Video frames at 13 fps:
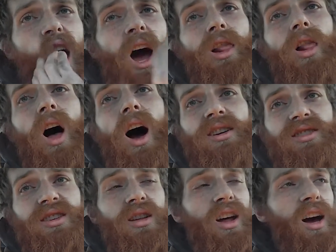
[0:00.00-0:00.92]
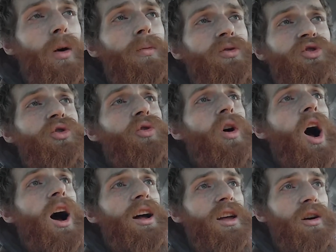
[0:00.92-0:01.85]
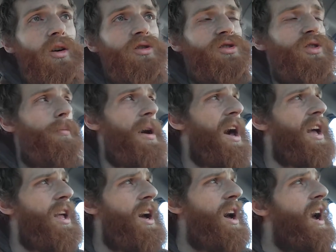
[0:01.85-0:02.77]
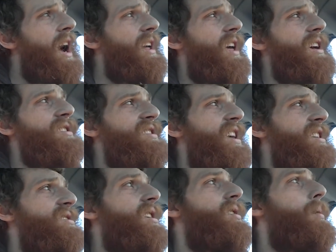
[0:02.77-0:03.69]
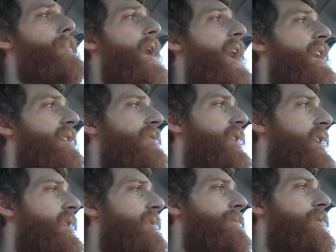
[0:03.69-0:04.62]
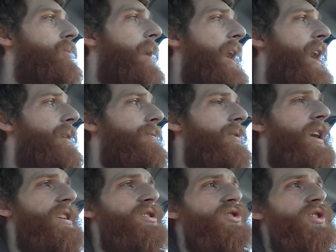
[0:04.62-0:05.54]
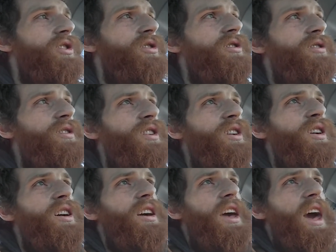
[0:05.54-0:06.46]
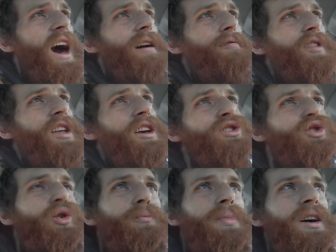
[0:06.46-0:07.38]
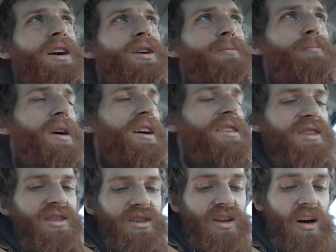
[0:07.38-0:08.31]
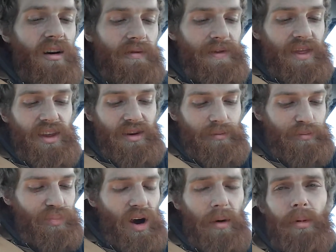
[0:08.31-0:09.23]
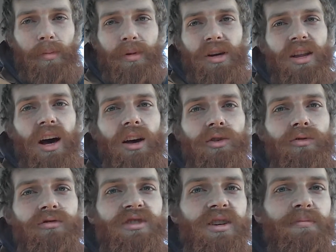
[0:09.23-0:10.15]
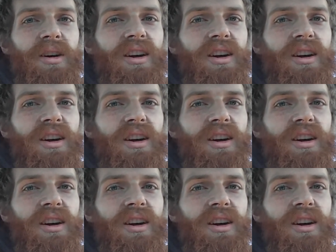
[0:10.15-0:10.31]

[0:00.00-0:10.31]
I lost it. Like, I almost cried. It hurt so bad. And then it says on the back that if you have, like, certain cavities or big pits and stuff, to probably not use it